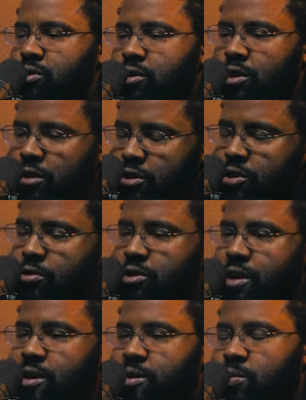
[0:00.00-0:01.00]
you're
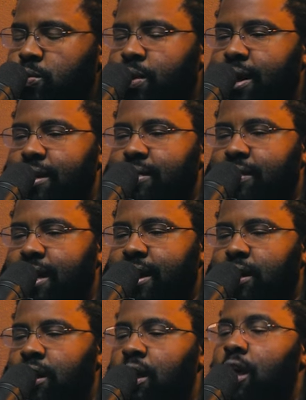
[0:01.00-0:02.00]
associated with
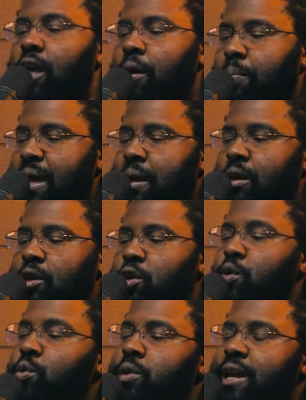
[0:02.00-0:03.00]
like
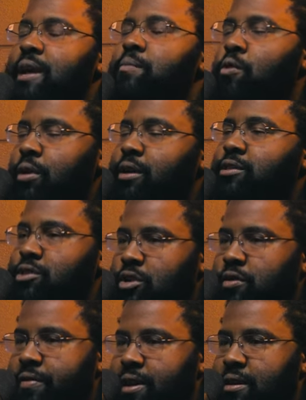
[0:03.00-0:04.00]
you lean more
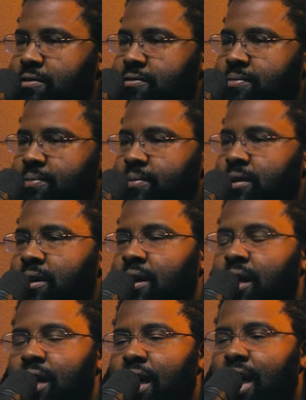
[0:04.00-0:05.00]
conservative mm-hmm
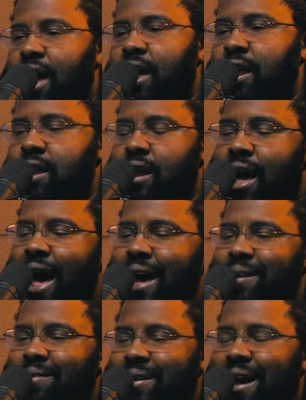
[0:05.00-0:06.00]
and I
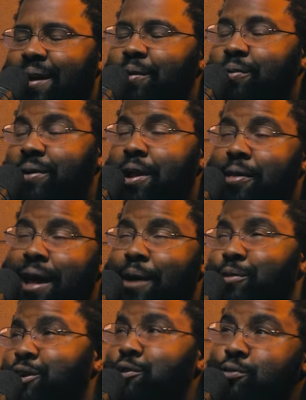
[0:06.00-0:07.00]
don't I don't know that I
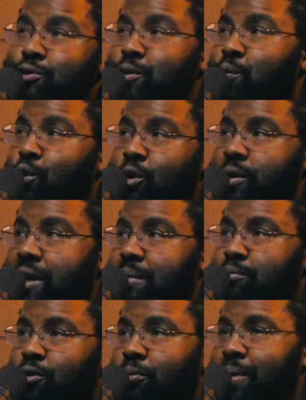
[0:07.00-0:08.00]
would use the word
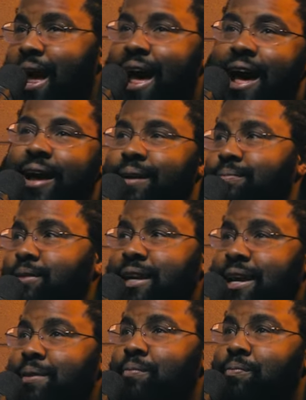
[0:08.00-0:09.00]
liberal, but I
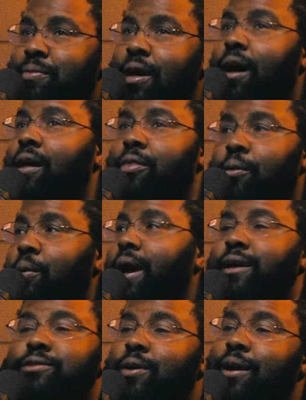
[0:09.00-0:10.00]
lean the other
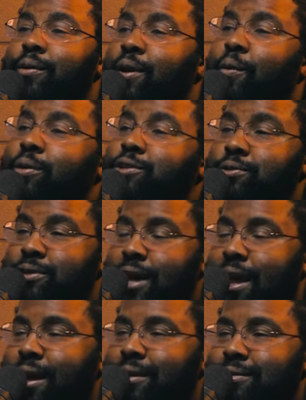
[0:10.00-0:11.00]
way. So I don't know what you
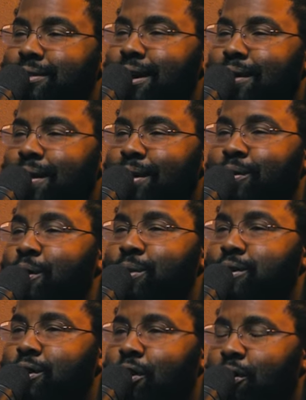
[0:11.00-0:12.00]
say. Yeah. So I don't know what
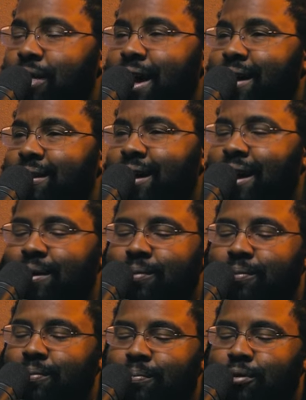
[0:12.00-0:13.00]
to call that. I don't
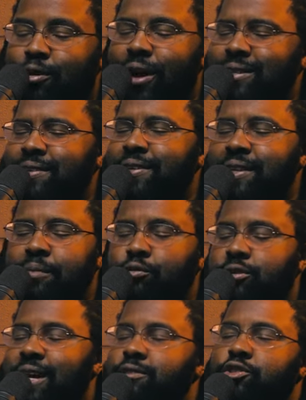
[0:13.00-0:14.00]
progressive and liberal
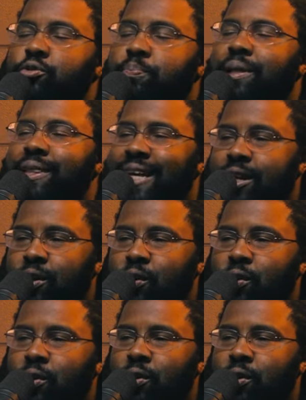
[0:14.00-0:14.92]
sounds too political.